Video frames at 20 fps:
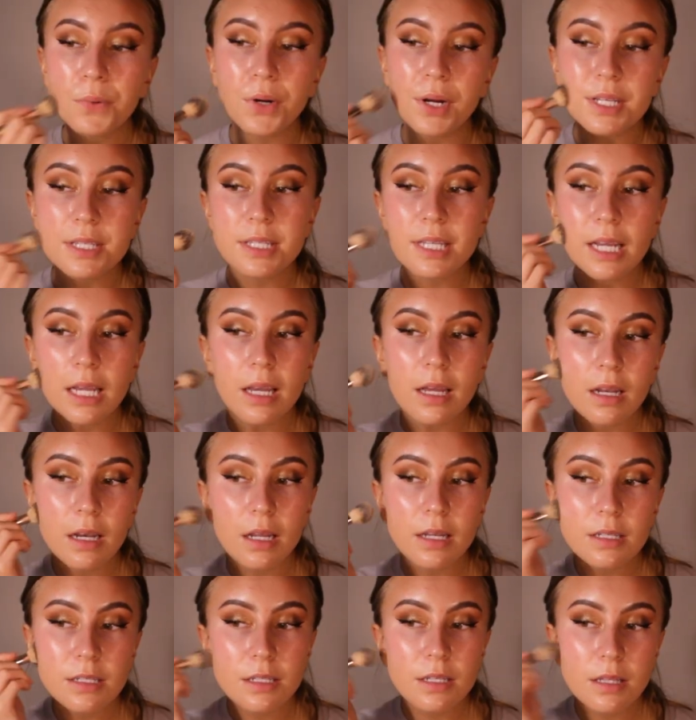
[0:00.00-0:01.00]
pressing it
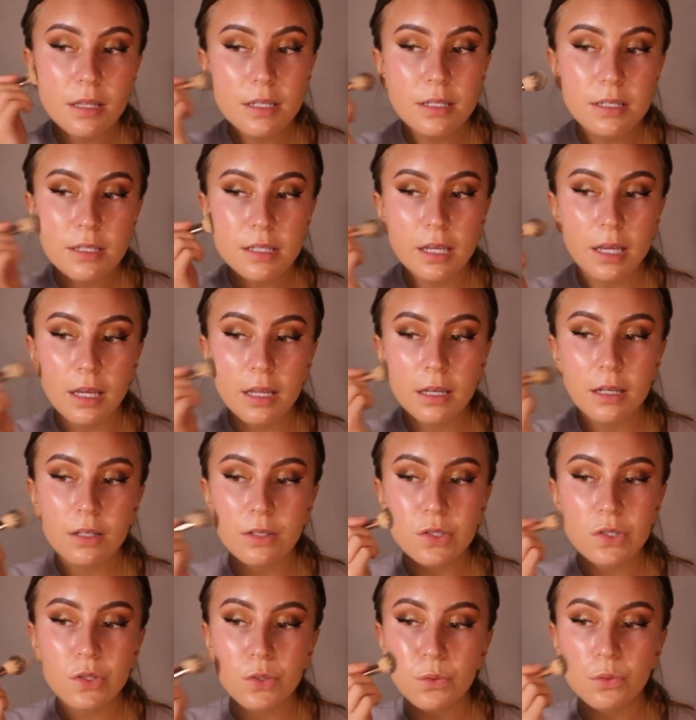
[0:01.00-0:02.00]
into the
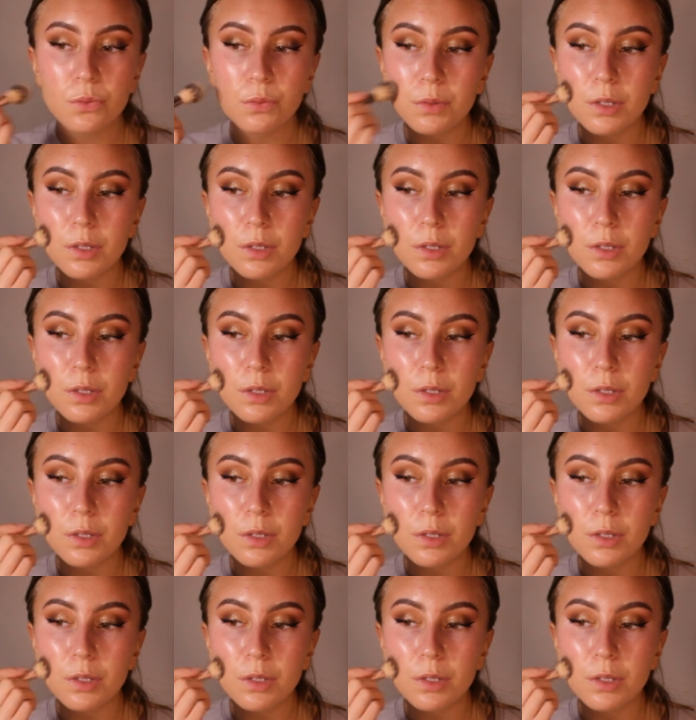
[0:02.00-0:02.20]
skin to